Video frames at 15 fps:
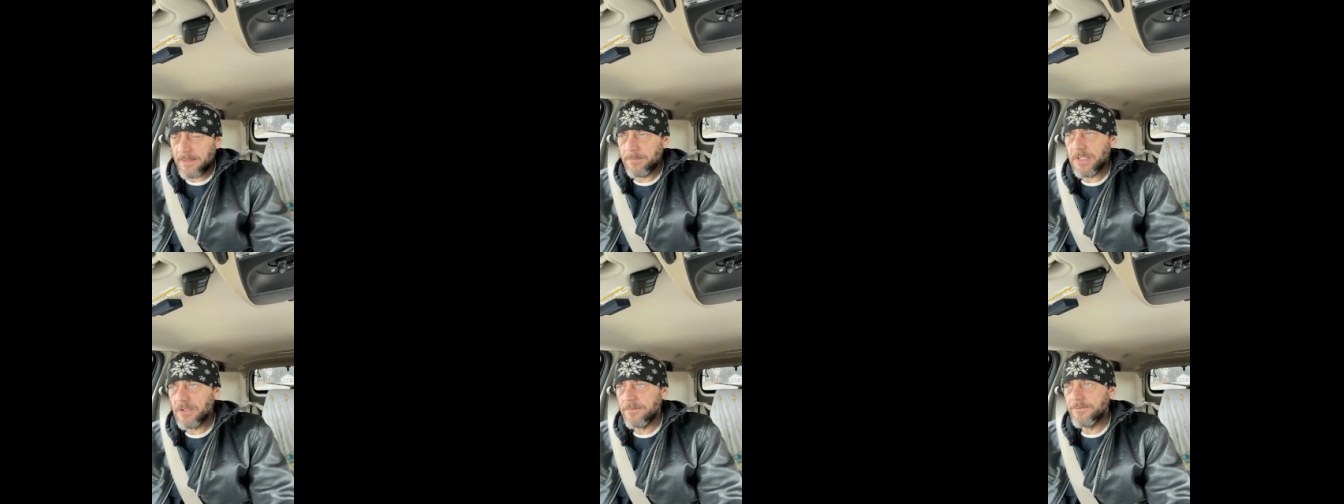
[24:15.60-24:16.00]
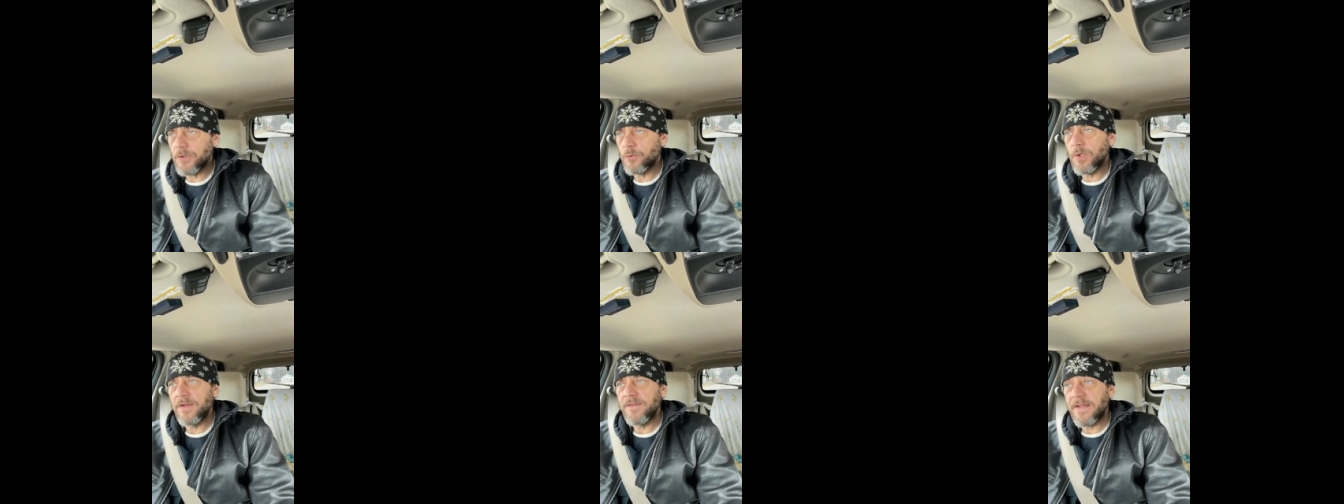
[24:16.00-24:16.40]
interview,
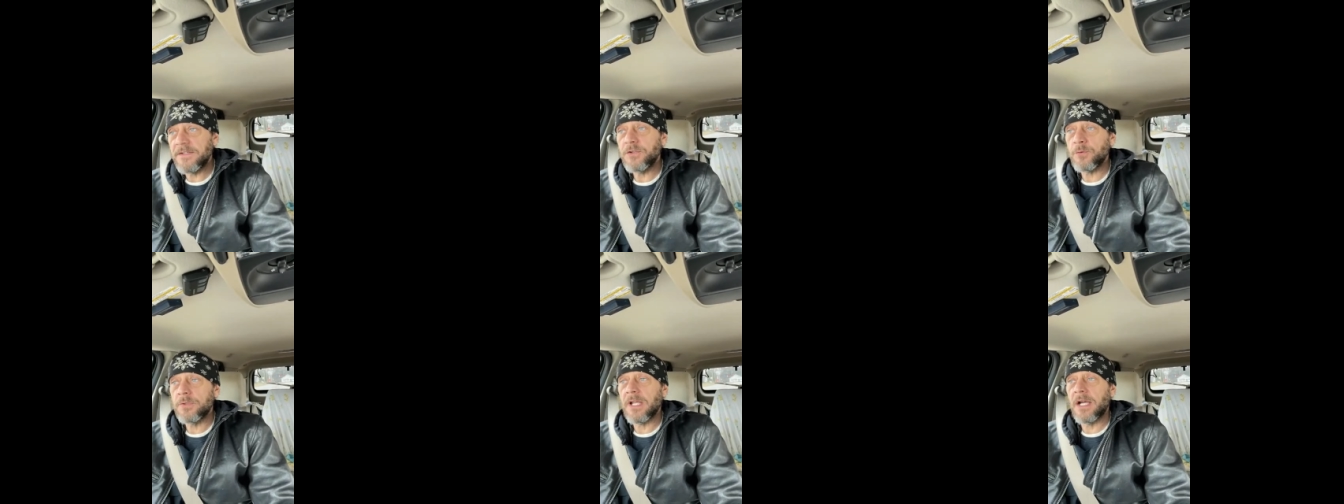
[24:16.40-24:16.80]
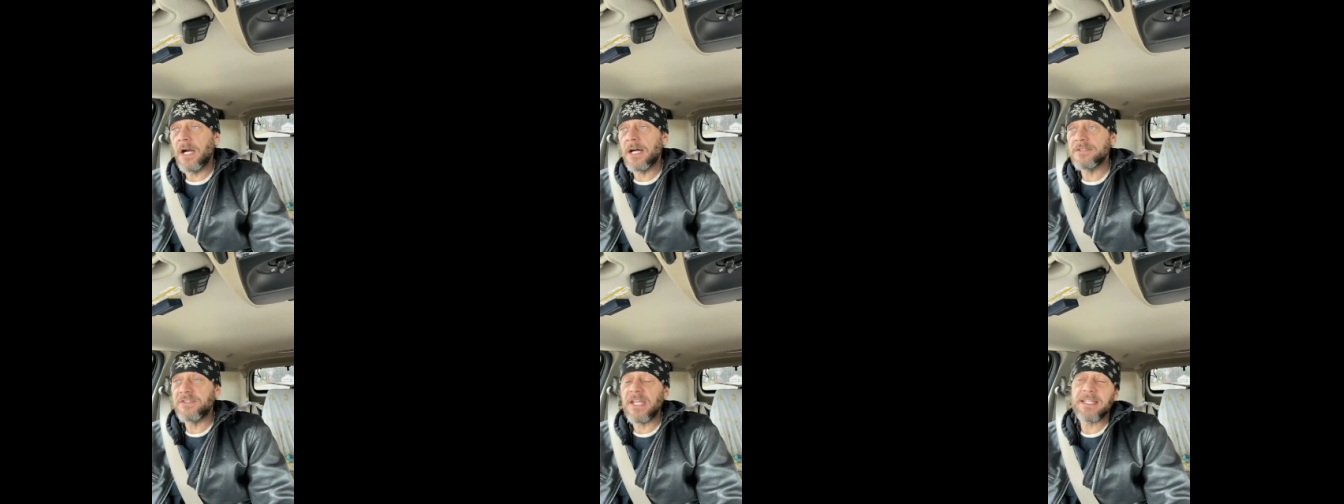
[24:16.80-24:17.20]
and then you
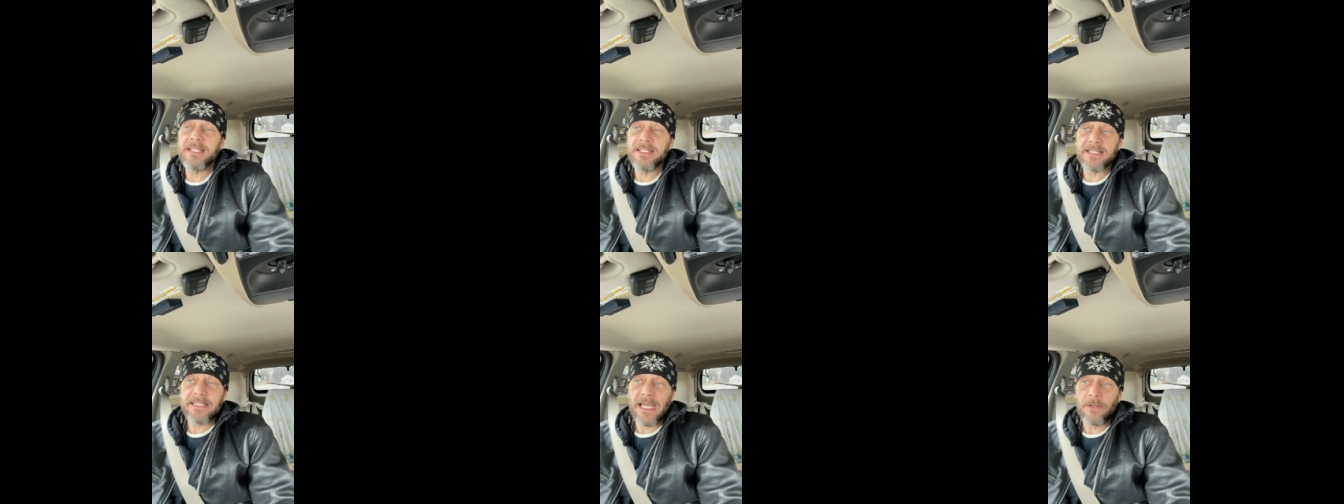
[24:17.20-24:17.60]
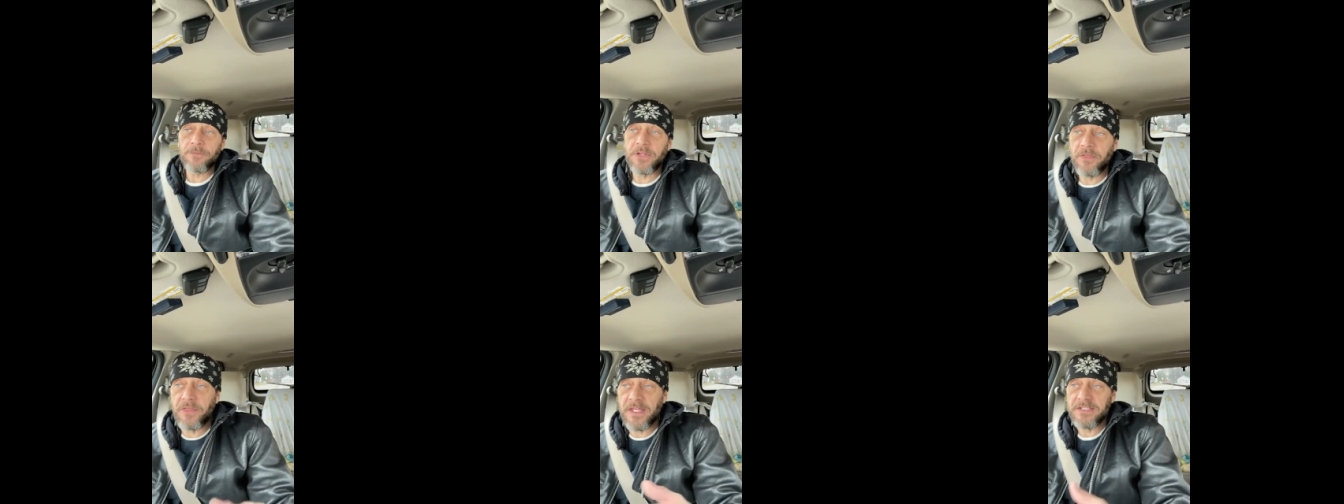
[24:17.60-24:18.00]
take into account the
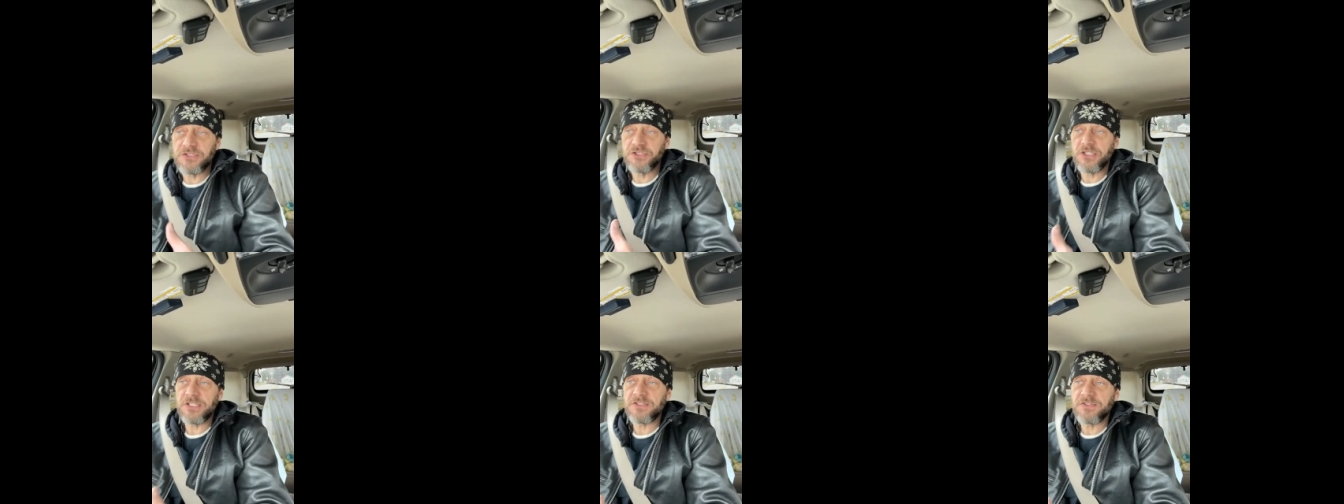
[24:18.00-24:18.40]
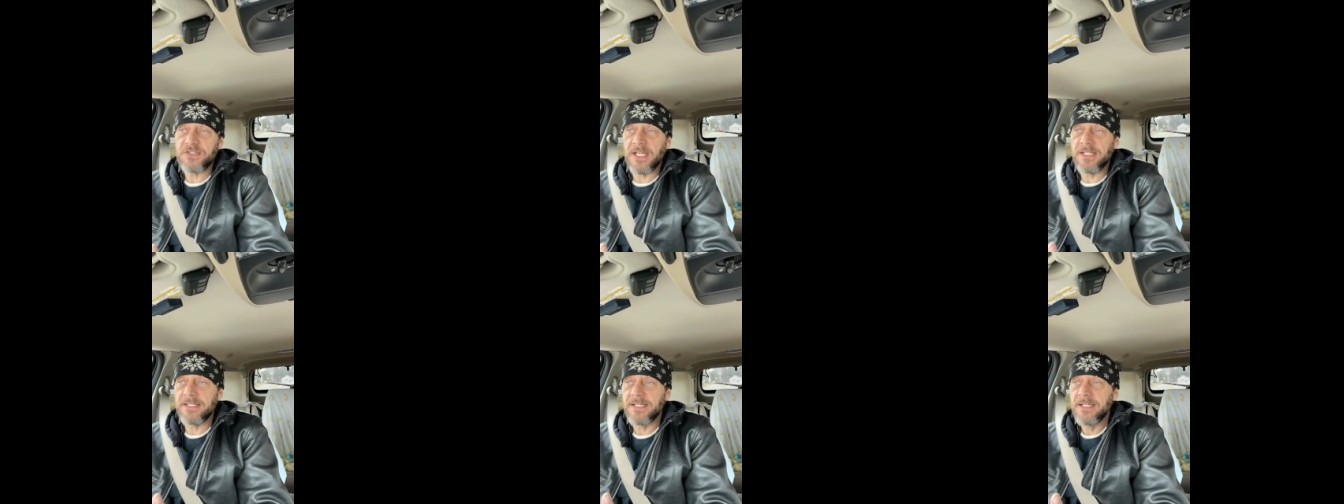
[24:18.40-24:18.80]
things she
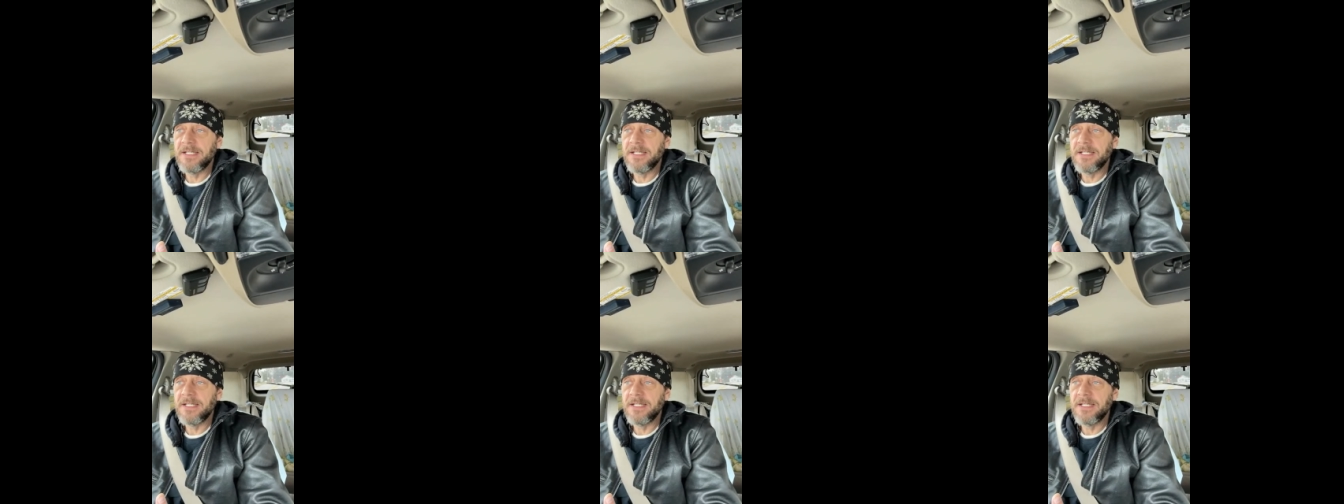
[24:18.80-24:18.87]
said,